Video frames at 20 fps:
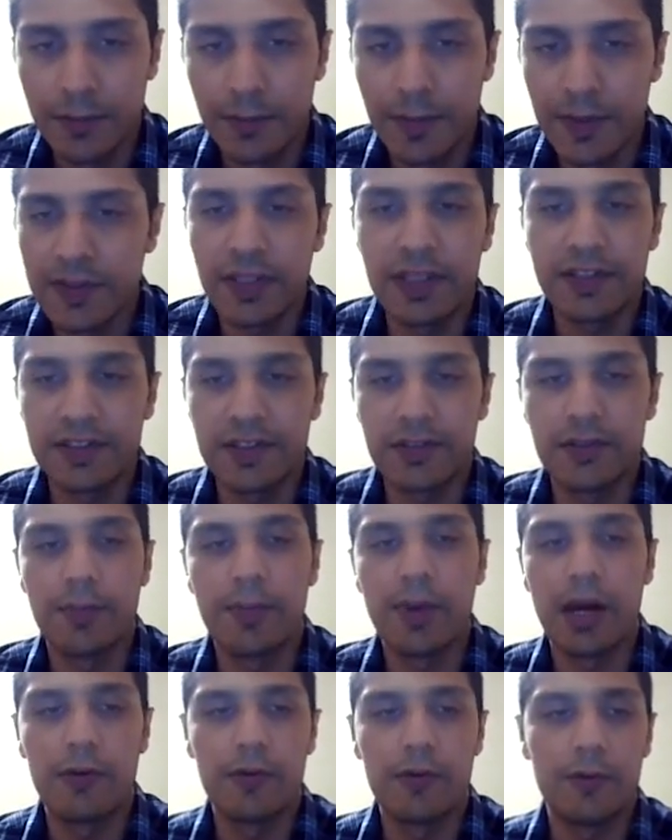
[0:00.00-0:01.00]
Basically, it's the
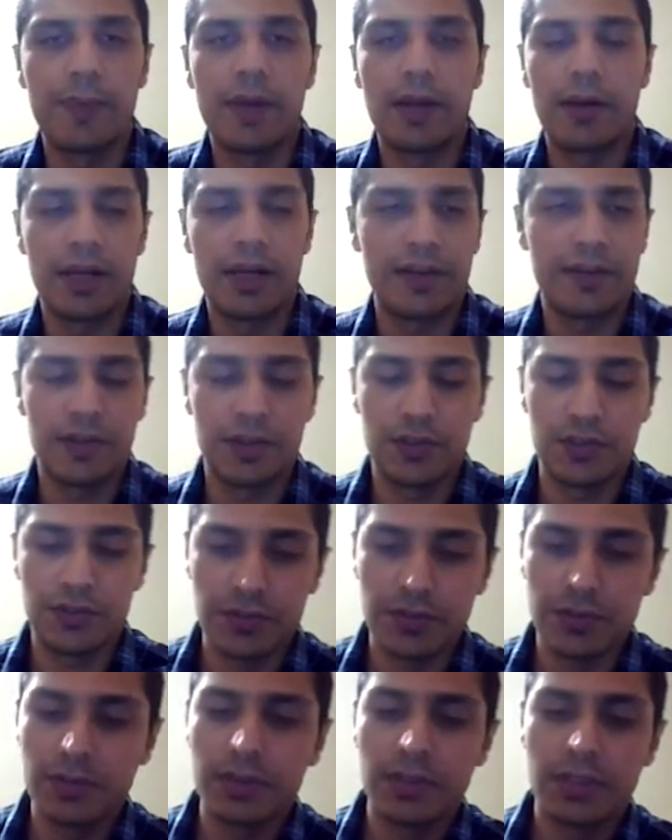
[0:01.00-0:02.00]
power of
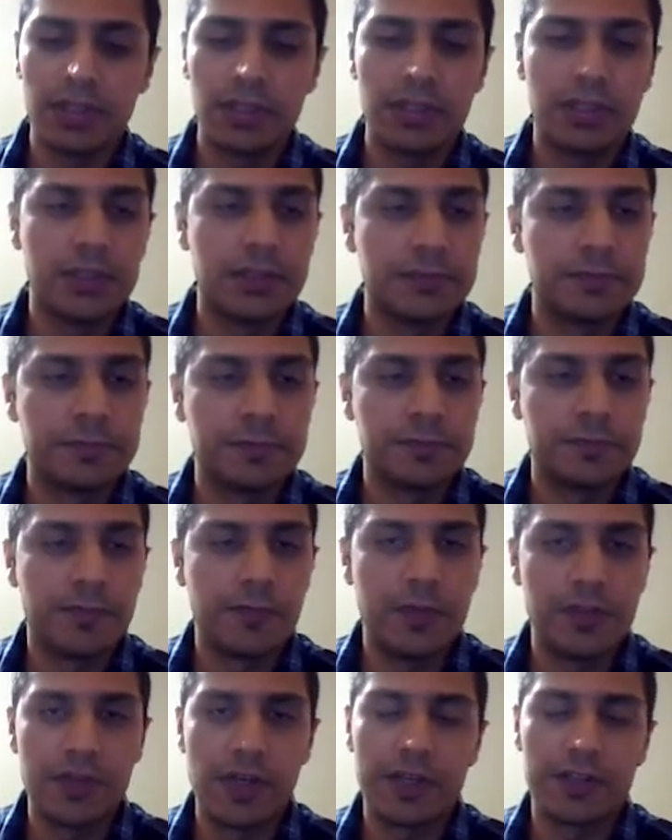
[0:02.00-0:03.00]
parallelization,
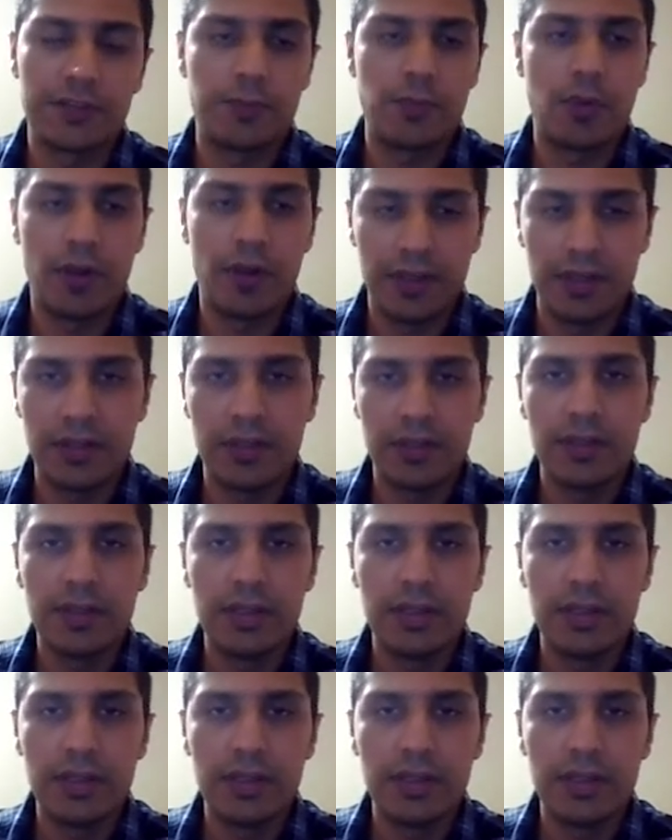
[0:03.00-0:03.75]
which I exploit.